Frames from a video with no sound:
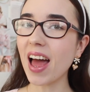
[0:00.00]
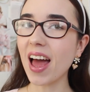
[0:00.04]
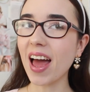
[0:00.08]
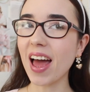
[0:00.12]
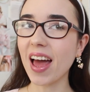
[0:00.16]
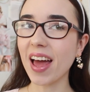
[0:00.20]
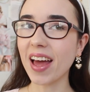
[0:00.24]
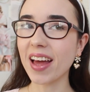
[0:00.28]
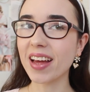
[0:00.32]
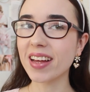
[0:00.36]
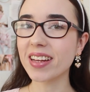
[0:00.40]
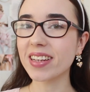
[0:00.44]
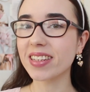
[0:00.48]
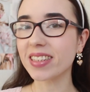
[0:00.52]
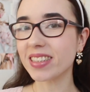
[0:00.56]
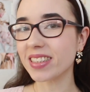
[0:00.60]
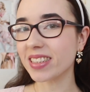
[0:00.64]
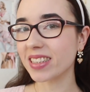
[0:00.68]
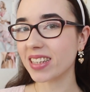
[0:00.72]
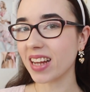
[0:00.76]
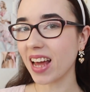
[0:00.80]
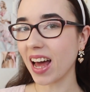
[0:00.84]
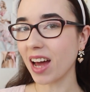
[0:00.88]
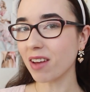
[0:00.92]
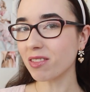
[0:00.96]

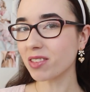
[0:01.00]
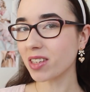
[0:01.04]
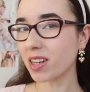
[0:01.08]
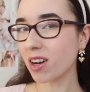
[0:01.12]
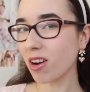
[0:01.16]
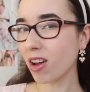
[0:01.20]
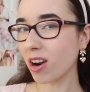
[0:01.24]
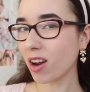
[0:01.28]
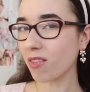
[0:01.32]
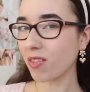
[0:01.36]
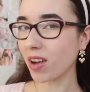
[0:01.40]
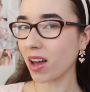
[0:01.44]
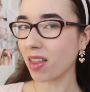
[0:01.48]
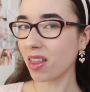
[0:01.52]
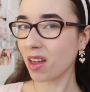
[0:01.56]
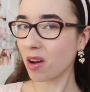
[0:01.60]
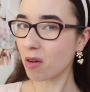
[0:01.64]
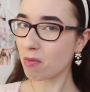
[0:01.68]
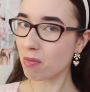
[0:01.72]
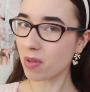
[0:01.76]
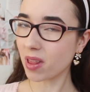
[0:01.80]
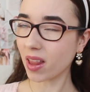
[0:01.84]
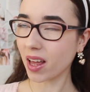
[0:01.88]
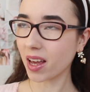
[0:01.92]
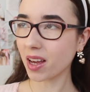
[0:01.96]
and I've seen a lot of
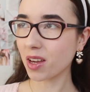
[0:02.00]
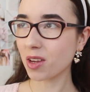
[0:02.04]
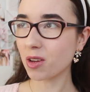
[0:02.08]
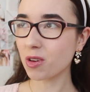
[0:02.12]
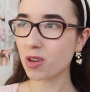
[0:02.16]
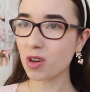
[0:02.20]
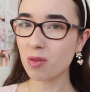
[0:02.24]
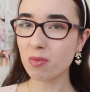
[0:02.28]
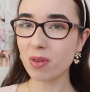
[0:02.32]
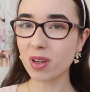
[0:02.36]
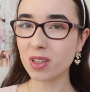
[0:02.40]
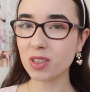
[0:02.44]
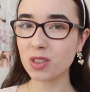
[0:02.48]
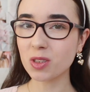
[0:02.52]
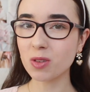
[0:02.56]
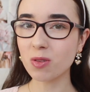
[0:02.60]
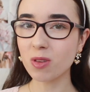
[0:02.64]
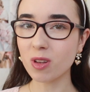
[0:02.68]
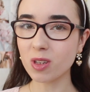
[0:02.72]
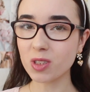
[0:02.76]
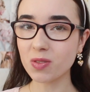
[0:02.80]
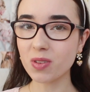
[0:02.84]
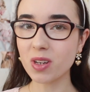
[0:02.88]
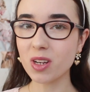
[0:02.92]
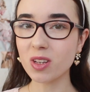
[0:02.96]
other like YouTubers do
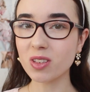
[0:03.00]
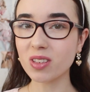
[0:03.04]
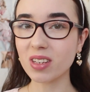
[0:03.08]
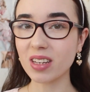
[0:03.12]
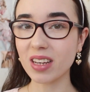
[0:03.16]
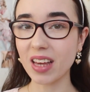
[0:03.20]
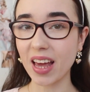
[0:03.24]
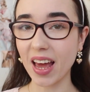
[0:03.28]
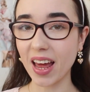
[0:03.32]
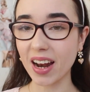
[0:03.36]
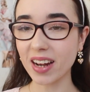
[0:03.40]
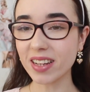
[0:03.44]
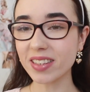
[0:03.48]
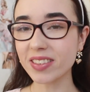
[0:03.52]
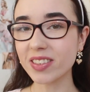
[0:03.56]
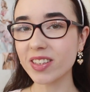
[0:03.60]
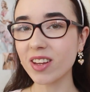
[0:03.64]
those videos again,